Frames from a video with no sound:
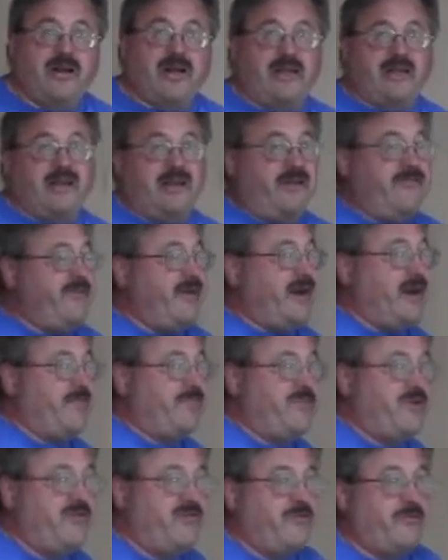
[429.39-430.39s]
I like to leave that
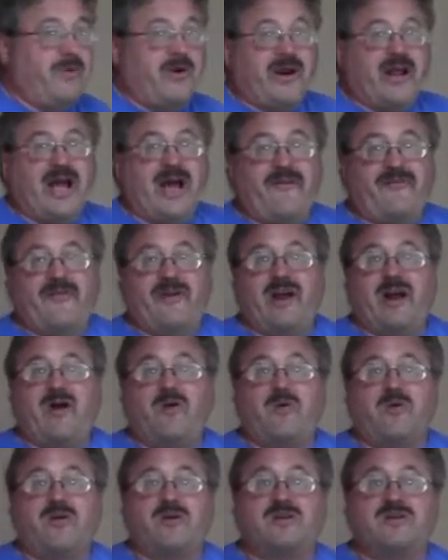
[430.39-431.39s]
up there for about half an
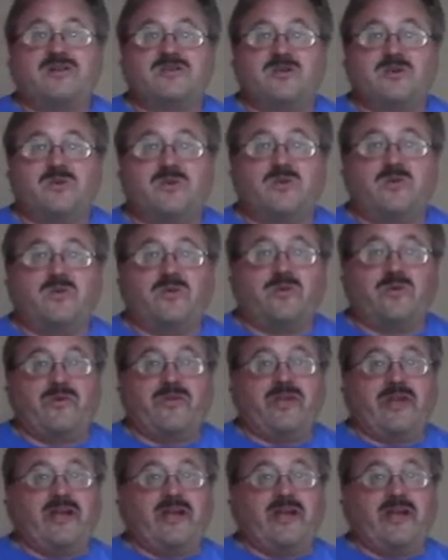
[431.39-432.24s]
hour or so.